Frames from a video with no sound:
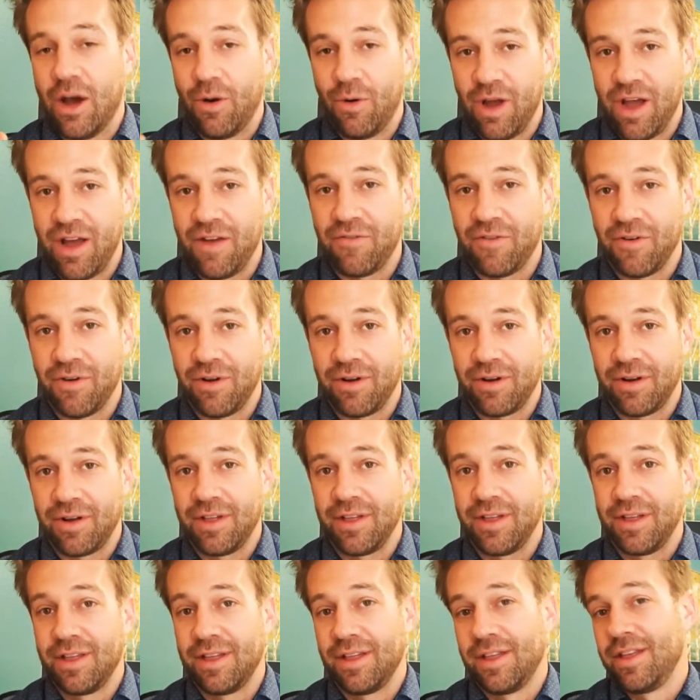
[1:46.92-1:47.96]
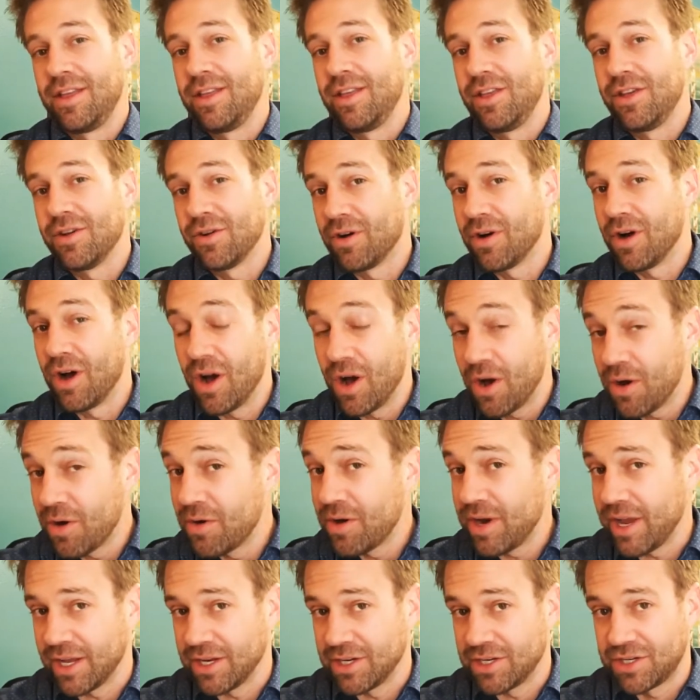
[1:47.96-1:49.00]
However, your
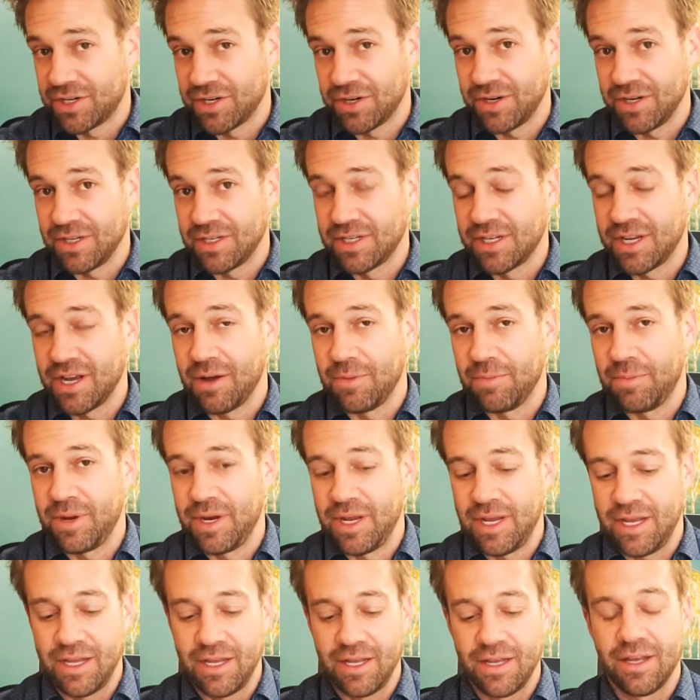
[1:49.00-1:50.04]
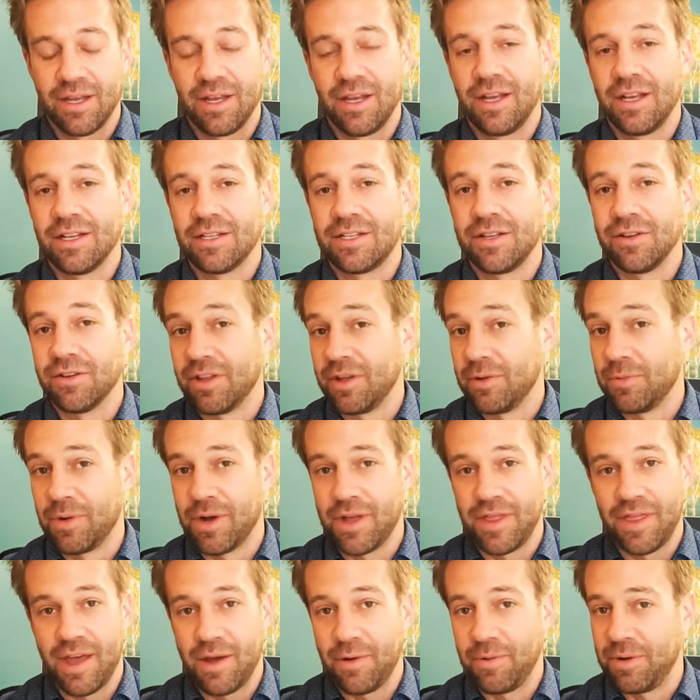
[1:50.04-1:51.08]
own insurance company is the only
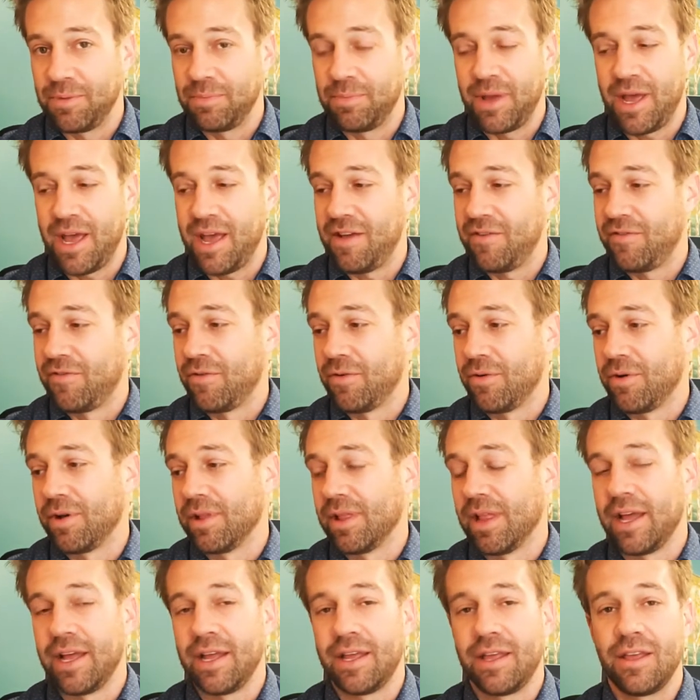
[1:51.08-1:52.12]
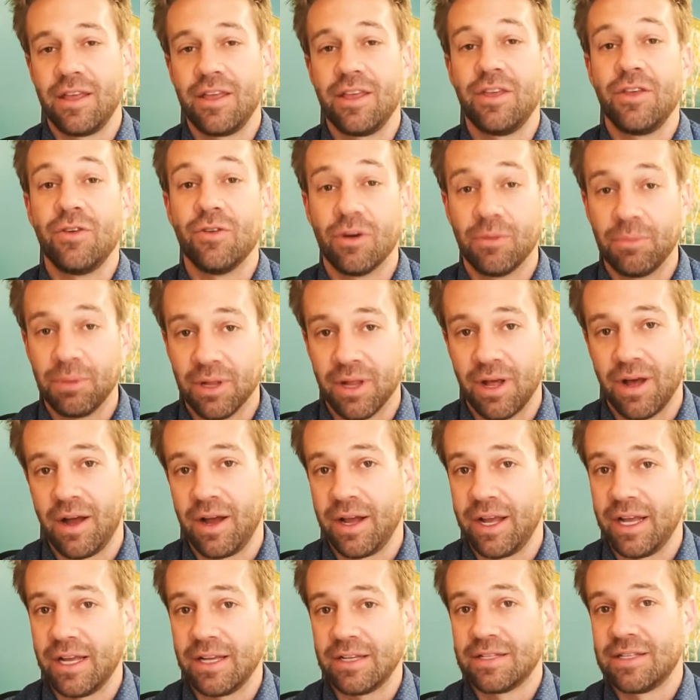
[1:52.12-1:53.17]
one that would pay for like your
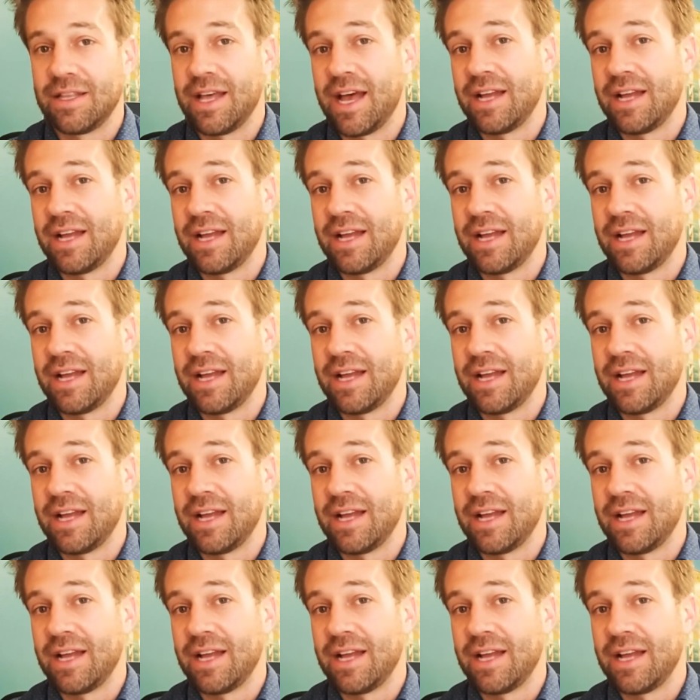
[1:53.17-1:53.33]
belongings.